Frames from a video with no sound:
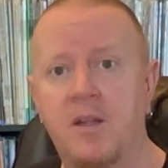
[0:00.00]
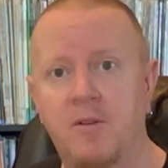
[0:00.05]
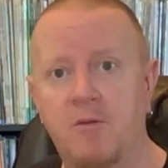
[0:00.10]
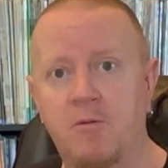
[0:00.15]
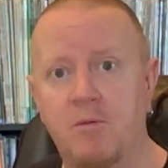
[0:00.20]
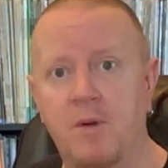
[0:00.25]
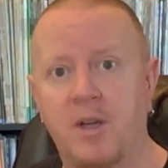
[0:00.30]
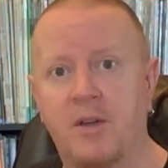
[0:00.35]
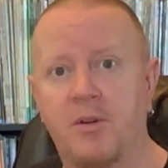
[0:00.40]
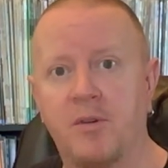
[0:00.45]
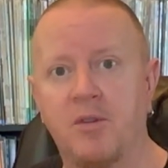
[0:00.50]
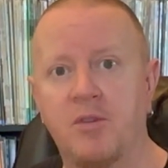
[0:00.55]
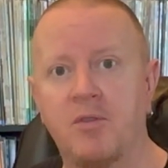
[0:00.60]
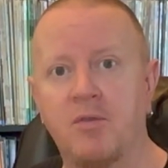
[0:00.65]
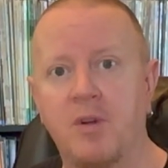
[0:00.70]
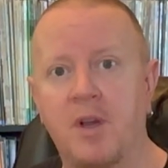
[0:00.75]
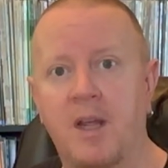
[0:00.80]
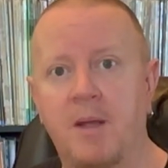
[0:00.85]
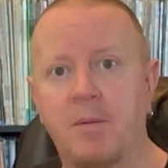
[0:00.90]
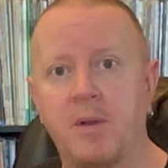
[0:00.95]
record
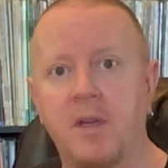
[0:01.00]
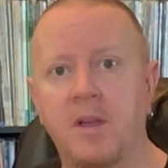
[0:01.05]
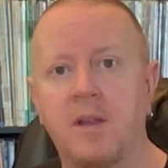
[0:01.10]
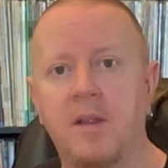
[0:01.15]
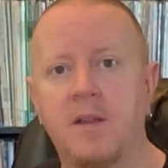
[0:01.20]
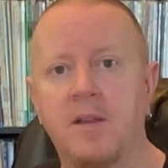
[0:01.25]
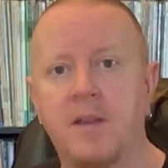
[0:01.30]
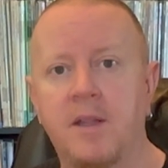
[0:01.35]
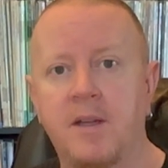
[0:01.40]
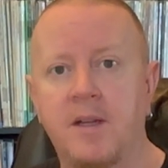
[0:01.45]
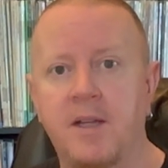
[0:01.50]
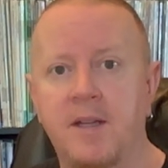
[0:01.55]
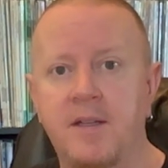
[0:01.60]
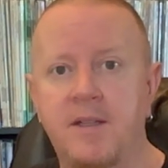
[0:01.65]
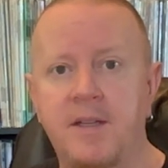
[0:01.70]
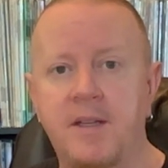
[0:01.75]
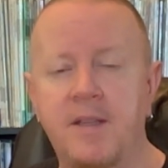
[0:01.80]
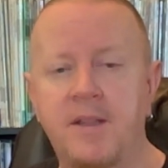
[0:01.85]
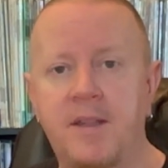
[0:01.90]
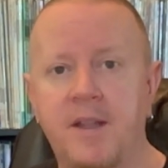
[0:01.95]
grabbing that I
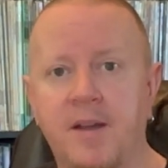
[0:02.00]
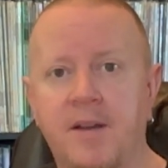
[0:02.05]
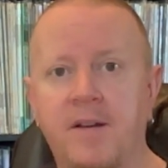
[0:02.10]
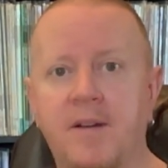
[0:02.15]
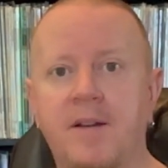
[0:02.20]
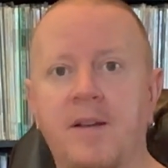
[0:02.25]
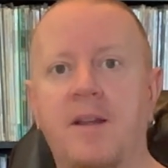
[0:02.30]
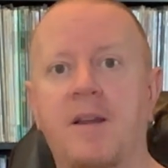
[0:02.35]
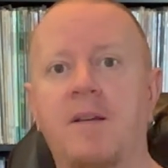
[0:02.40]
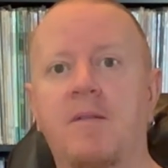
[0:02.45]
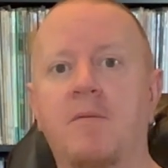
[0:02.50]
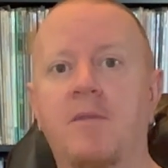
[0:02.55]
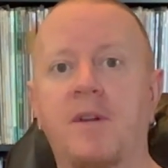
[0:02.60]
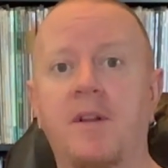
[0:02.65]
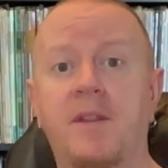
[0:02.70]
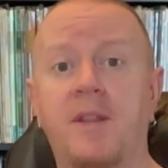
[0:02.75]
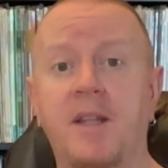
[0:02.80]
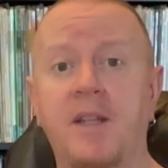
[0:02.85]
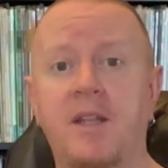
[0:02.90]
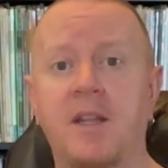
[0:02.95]
did there. And I want
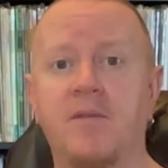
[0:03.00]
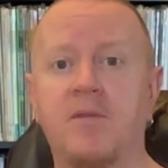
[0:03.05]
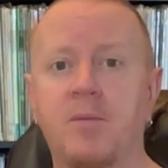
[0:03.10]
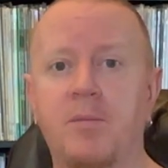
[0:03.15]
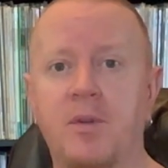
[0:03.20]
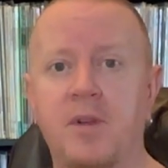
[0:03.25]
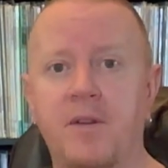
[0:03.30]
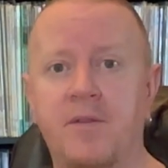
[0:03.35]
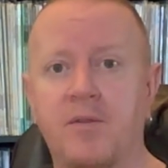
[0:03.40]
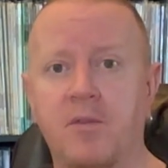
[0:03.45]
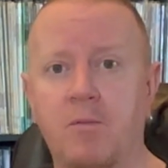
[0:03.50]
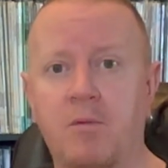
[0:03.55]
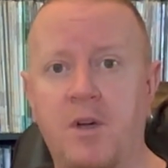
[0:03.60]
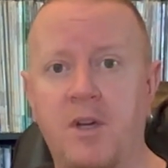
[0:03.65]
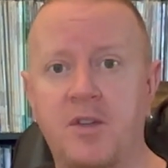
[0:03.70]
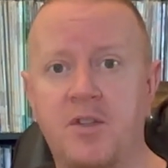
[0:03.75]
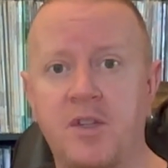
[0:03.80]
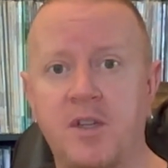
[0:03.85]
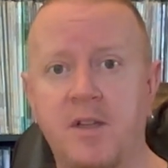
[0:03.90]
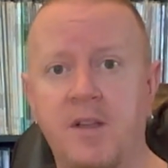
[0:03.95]
to thank everybody for
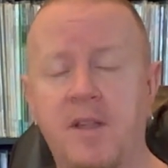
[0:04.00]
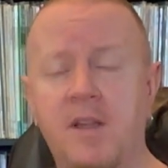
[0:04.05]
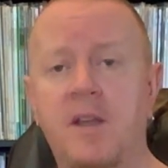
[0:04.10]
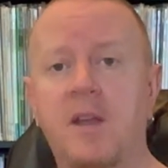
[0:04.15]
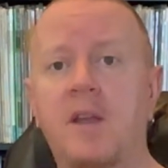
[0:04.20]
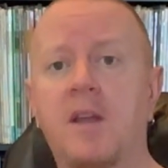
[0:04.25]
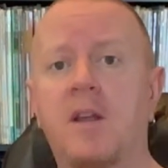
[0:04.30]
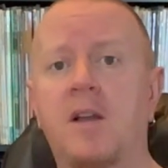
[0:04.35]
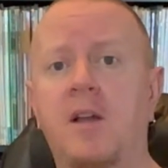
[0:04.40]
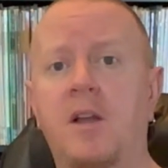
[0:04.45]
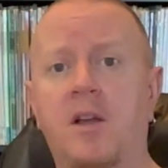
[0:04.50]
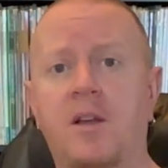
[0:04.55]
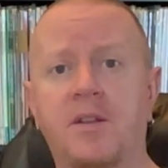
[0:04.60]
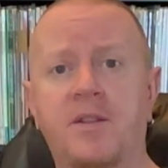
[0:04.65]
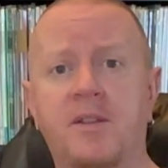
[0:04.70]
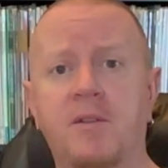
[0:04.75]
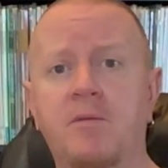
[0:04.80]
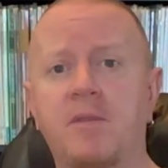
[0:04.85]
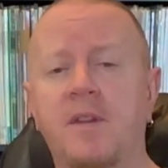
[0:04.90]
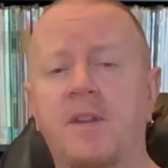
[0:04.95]
watching. I
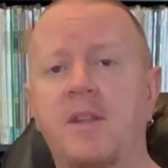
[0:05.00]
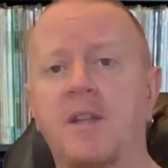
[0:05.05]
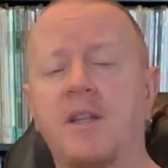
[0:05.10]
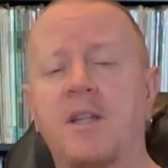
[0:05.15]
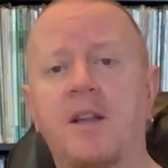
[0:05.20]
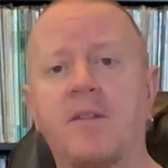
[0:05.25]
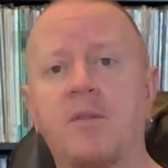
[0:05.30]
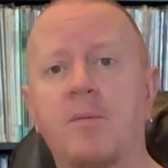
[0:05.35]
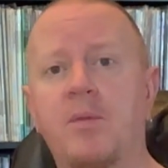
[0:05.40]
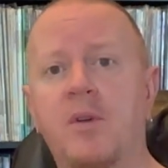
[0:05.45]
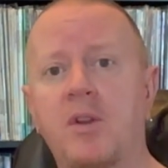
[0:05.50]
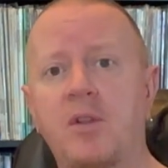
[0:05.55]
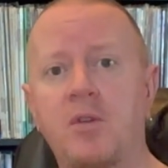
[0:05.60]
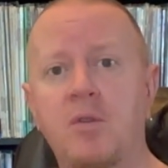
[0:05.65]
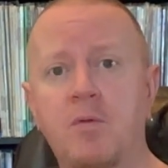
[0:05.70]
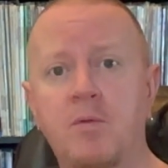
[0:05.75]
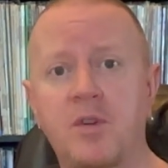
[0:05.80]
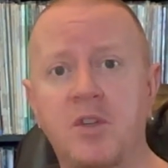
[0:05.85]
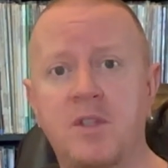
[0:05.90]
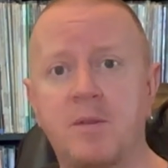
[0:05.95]
also want to thank everybody who
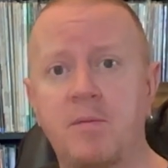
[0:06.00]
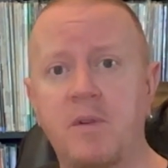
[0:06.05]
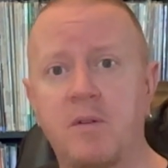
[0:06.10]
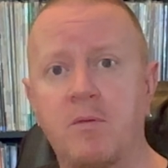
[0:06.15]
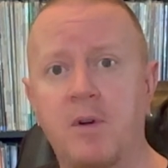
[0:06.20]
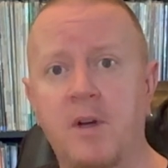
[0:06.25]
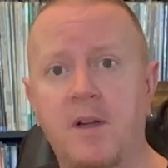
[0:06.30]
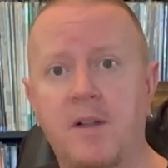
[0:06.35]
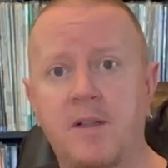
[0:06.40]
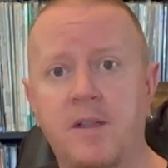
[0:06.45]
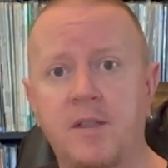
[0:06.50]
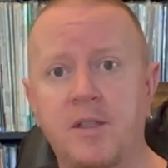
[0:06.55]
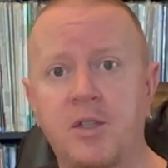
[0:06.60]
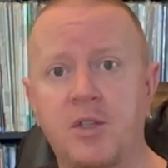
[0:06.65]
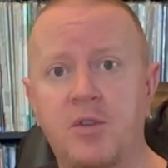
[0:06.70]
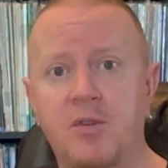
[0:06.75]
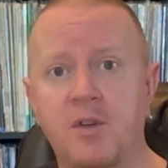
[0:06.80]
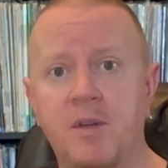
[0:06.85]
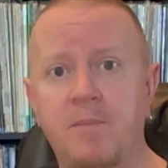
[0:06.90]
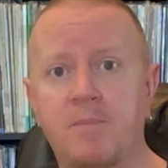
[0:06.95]
wished me well on the
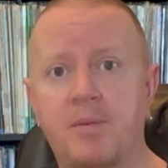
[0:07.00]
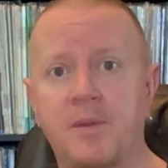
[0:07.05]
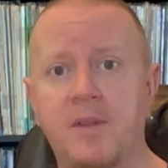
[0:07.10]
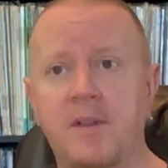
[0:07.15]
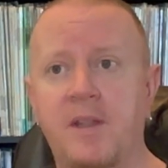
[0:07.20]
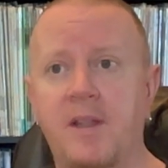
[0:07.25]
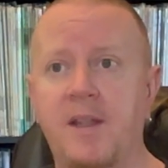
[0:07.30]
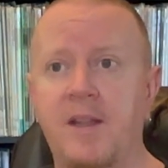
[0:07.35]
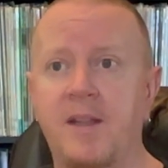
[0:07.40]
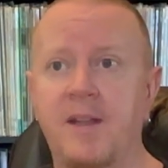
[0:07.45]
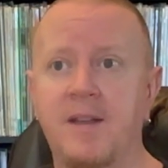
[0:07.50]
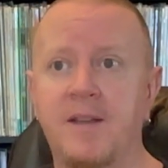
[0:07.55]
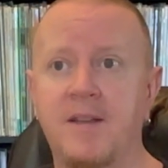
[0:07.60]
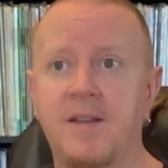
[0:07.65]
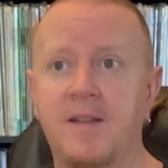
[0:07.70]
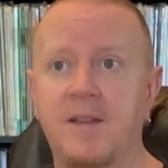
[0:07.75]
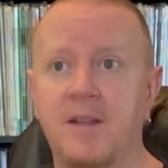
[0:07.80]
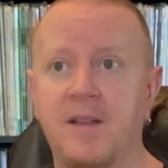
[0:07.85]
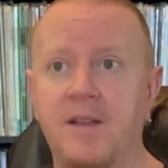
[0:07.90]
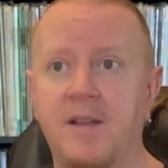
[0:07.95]
trip, and
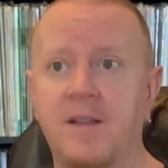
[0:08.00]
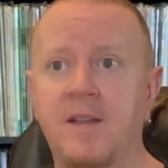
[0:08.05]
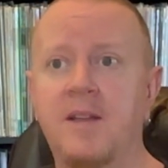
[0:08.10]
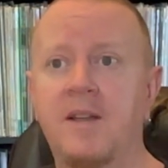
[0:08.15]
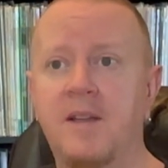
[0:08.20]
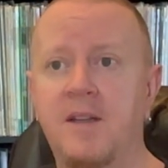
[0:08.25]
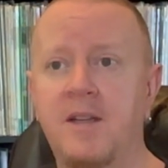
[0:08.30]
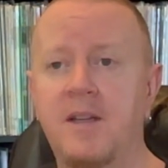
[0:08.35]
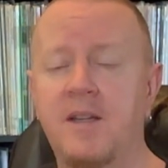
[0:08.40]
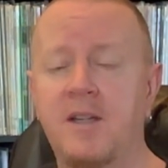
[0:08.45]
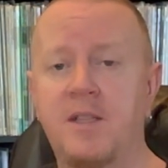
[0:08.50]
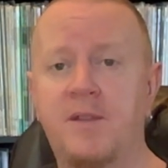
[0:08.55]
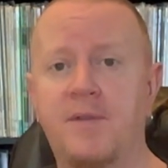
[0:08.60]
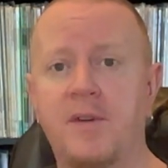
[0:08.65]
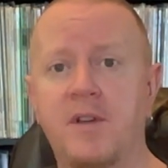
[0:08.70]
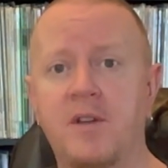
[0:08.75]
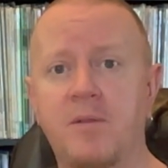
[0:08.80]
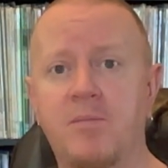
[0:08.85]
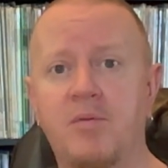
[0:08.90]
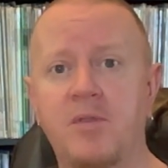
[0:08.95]
it's
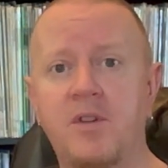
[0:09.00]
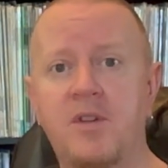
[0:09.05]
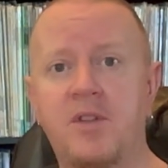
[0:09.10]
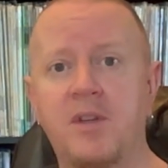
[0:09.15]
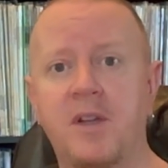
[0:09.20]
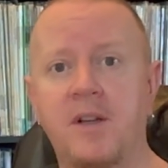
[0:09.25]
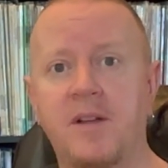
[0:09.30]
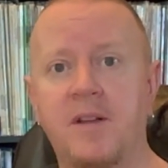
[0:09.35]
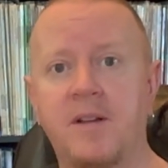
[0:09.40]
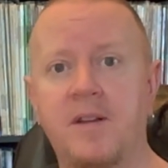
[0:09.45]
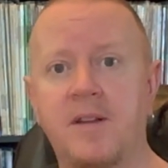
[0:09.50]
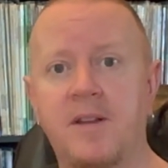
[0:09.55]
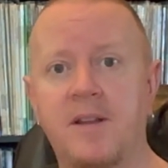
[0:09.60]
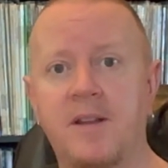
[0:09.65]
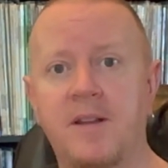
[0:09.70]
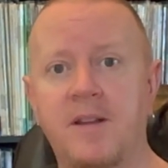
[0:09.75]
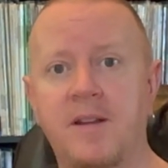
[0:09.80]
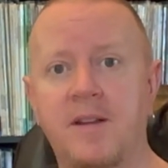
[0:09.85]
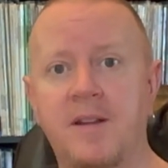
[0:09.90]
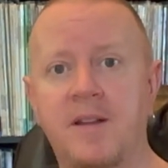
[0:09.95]
very appreciated.
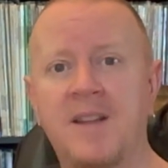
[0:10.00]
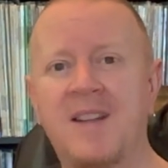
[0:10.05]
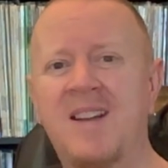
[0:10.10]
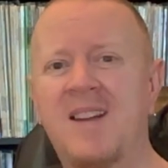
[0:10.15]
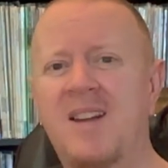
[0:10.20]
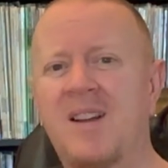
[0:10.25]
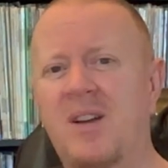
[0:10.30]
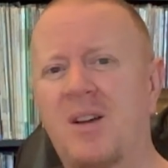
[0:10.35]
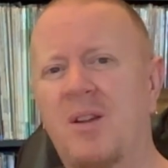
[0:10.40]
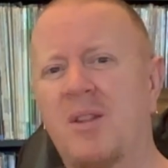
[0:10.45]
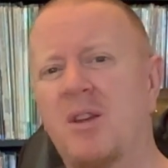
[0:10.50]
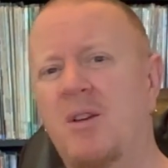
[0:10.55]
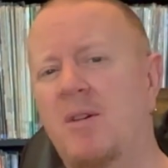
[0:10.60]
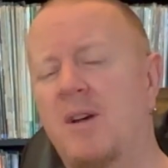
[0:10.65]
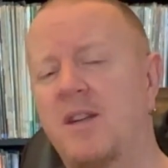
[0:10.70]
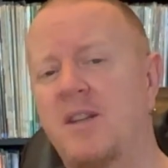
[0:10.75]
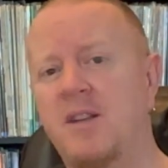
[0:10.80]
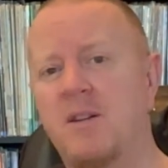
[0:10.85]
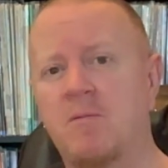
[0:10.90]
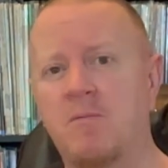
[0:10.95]
And although I
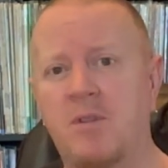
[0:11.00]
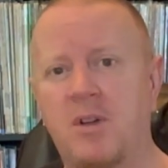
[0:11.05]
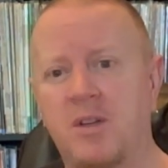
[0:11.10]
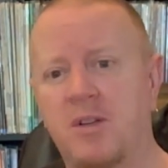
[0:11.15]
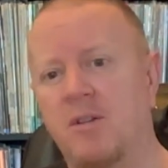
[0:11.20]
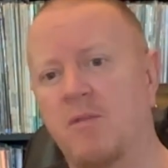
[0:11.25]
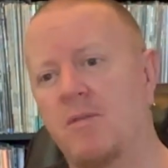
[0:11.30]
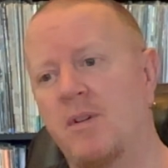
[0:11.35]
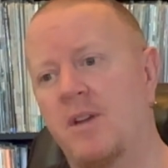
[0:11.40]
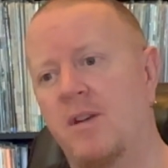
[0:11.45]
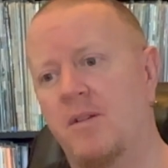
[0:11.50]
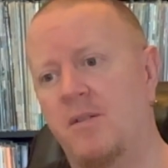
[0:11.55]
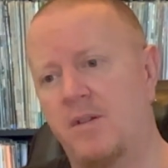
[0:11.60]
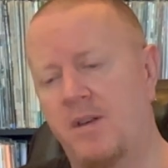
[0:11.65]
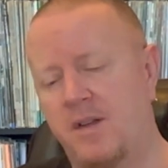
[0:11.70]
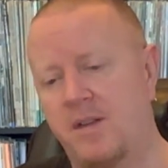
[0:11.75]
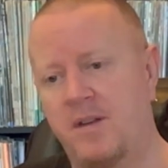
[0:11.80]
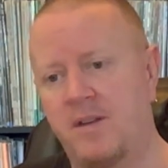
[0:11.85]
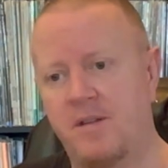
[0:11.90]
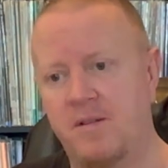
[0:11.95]
didn't walk around
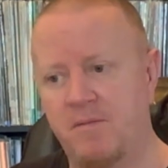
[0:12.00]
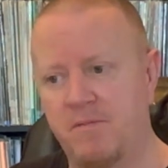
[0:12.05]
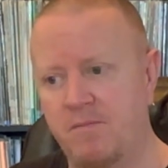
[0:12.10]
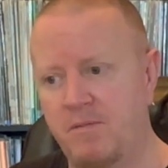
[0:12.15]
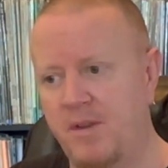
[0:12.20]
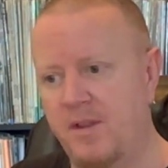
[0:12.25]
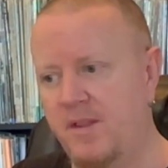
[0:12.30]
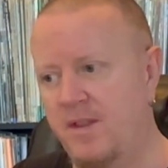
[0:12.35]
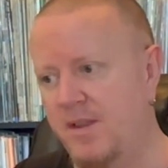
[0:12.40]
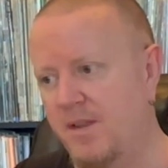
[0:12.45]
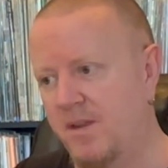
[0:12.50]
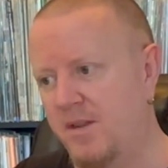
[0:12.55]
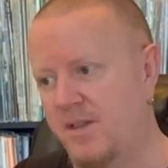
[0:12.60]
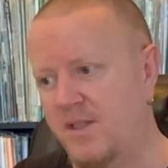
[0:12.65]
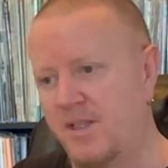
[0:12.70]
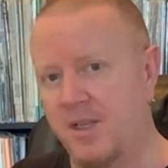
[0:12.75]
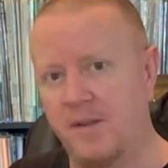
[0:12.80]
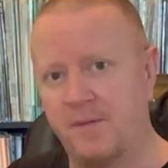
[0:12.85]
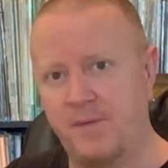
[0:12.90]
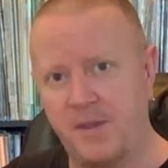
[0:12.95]
with the
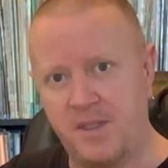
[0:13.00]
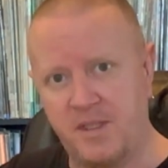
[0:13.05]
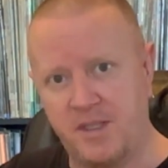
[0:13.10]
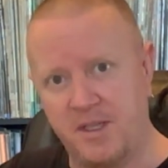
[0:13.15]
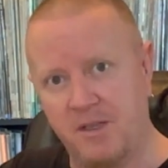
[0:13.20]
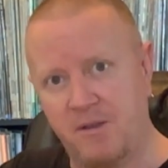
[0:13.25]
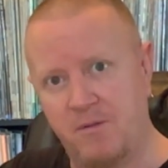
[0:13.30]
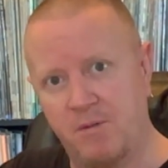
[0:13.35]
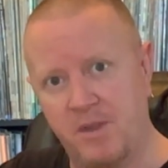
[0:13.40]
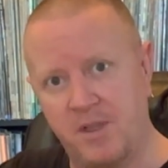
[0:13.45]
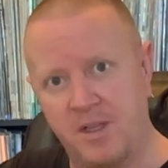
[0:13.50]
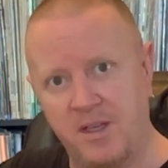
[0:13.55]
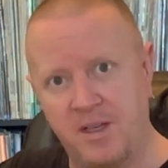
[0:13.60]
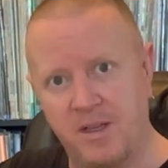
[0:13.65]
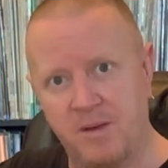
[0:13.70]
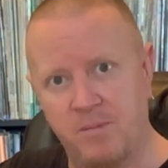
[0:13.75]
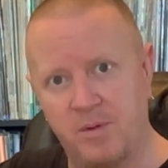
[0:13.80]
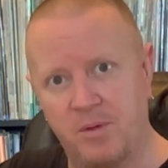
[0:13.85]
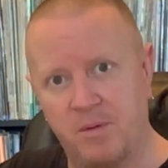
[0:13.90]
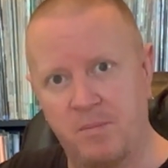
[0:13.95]
selfie stick with the
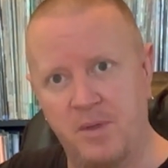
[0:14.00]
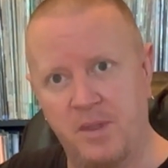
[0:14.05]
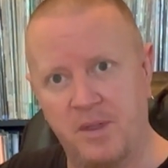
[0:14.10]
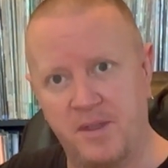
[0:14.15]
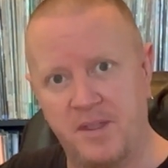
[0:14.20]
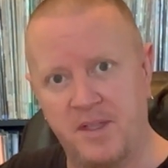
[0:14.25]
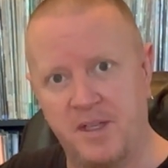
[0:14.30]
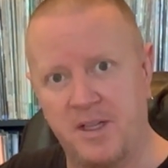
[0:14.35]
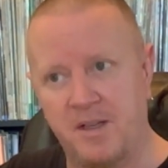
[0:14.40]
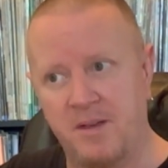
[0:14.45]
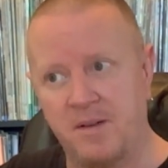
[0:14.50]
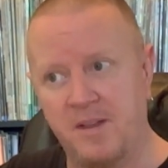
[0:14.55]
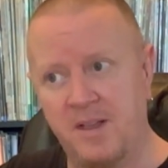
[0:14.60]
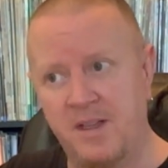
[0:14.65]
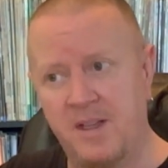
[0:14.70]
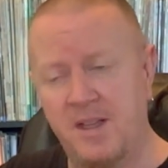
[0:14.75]
gimbal built on,